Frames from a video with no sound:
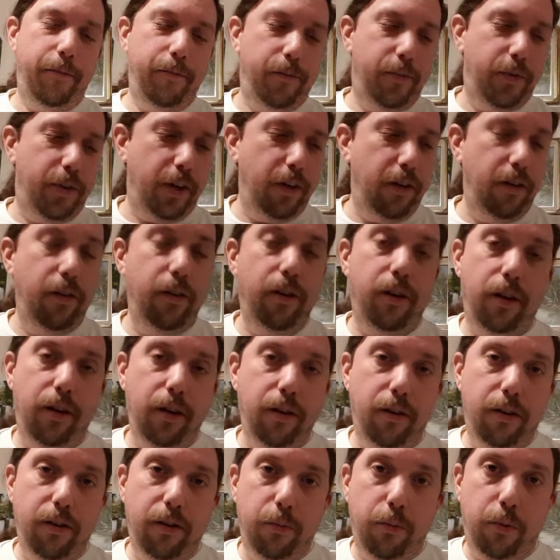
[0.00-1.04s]
So
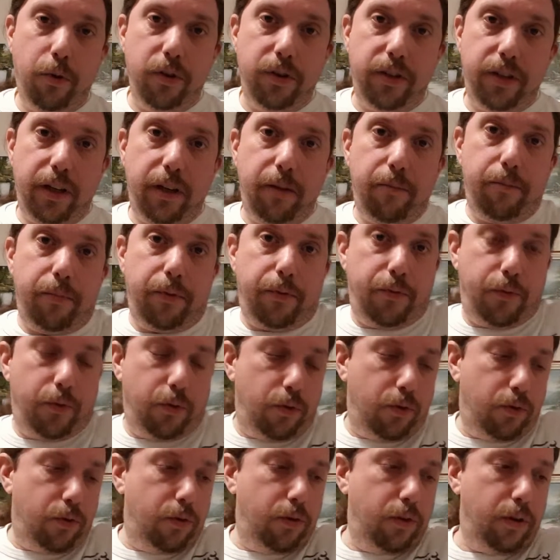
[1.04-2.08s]
I'm going to watch that
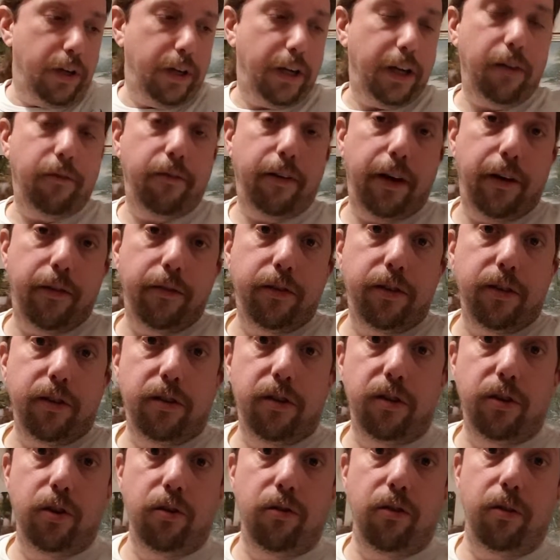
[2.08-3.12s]
before I get round
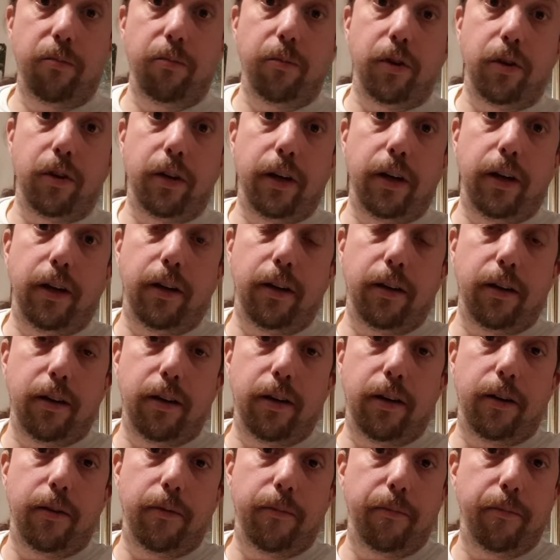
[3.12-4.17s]
to doing my
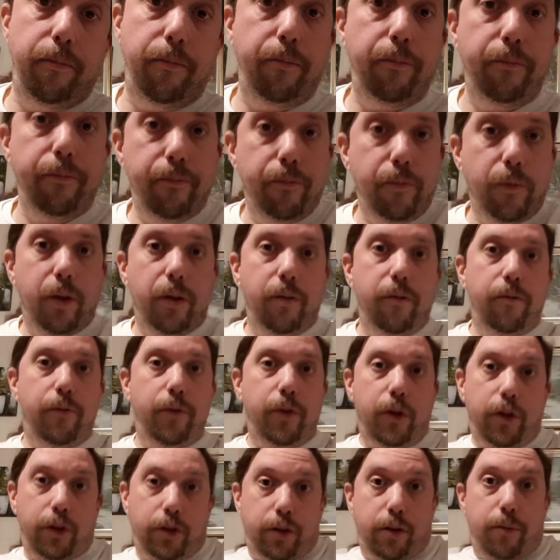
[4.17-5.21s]

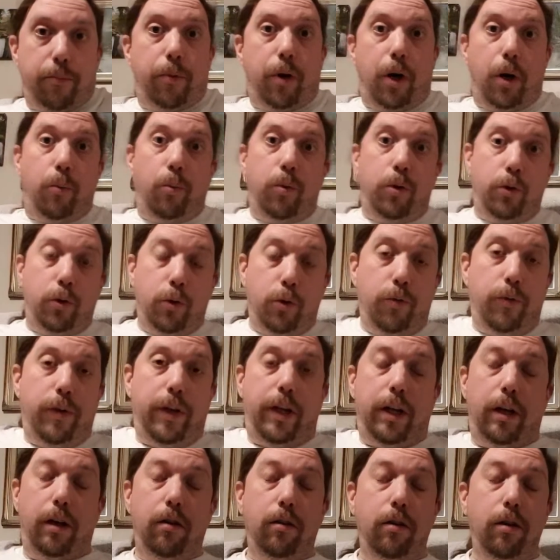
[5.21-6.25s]
first Pinewood tour
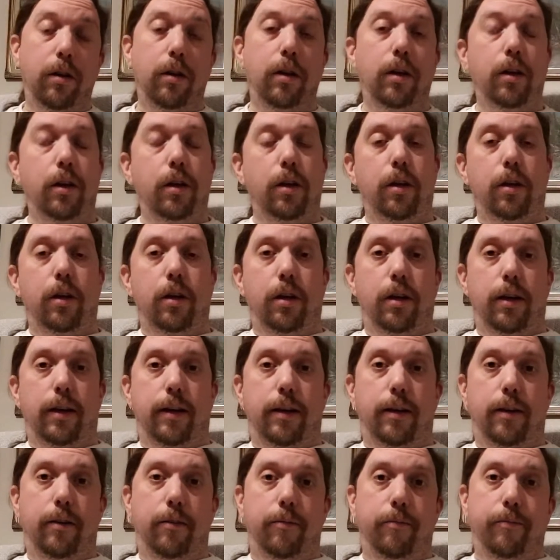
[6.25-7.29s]
video.
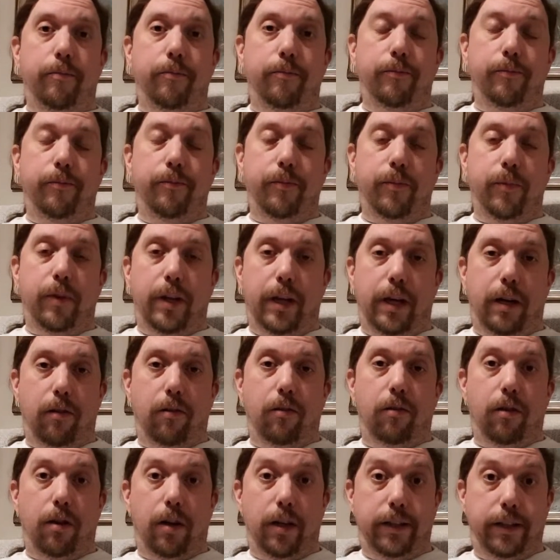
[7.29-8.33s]

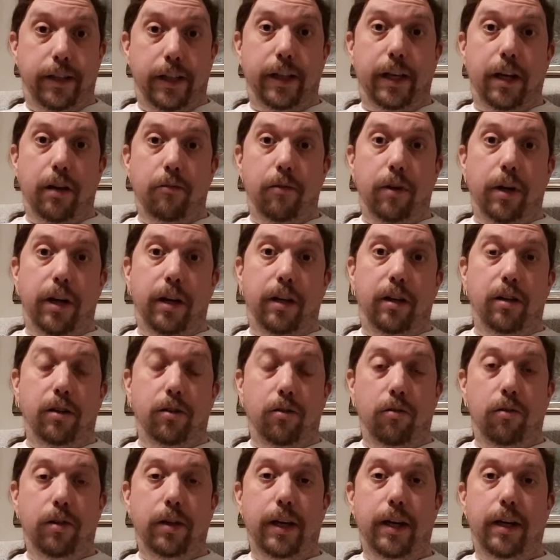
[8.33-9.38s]
Now I did get ready to
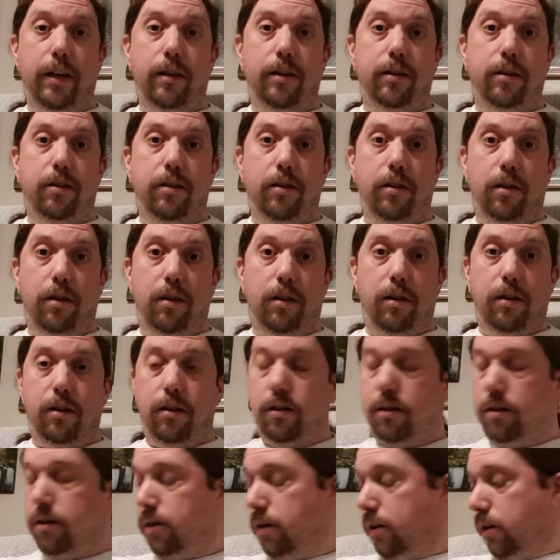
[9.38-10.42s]
do that.
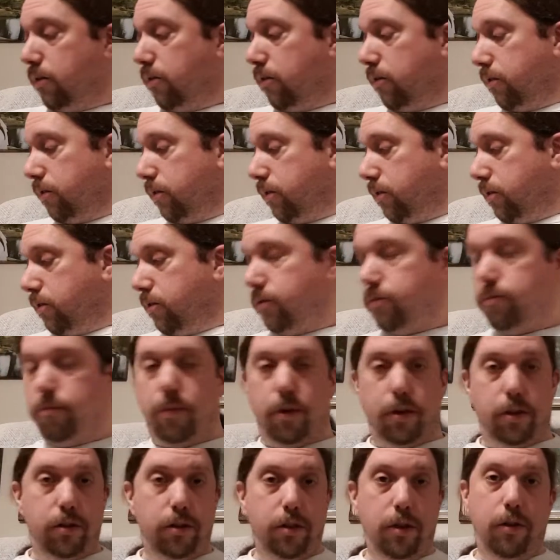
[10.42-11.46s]
I got
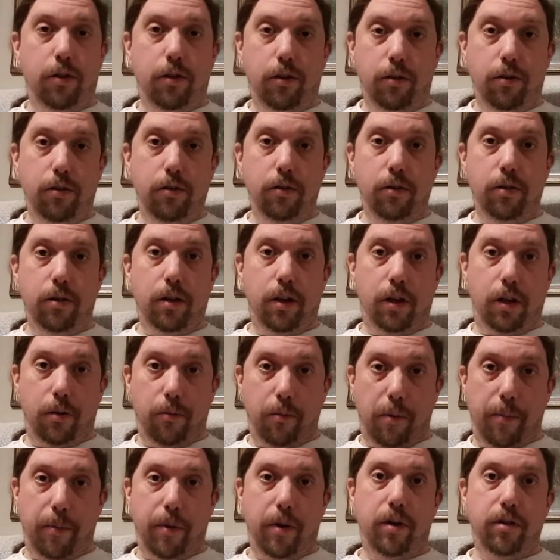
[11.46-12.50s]
my shirt on, I got
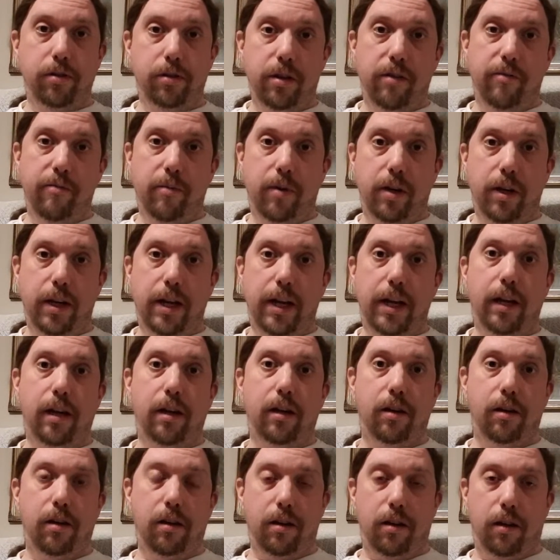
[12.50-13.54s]
my pass over my neck,
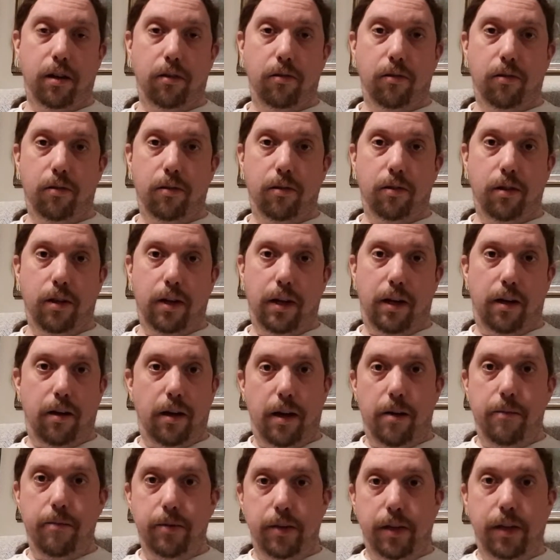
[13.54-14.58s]
I got
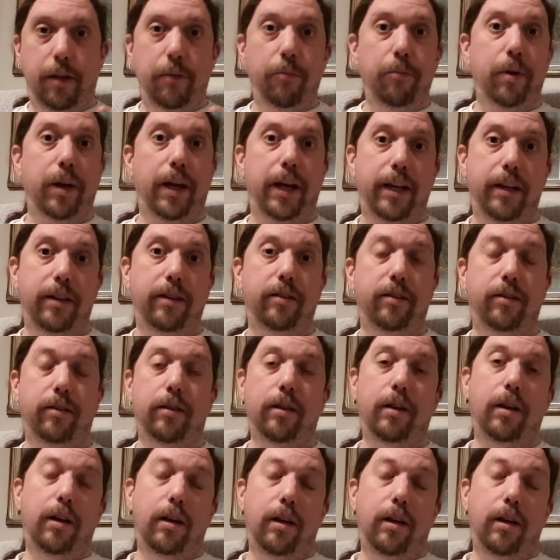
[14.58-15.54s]
everything in place,